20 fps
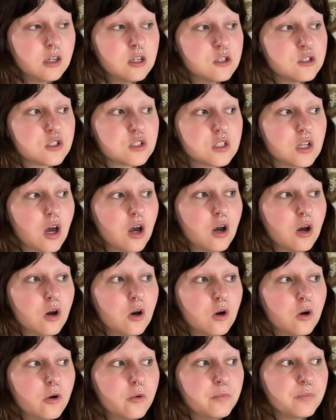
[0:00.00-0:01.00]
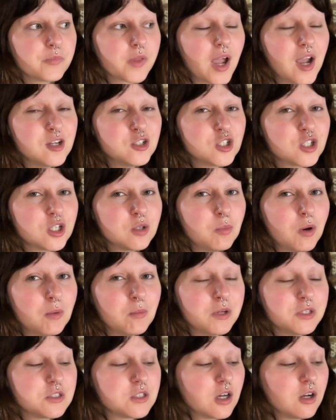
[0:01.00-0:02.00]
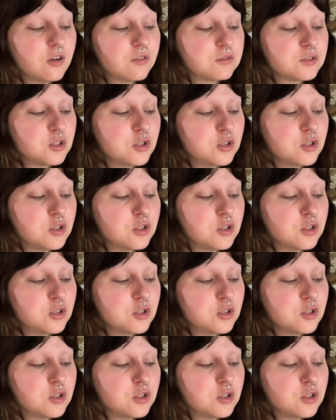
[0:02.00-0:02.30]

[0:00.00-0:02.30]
So I took it upon myself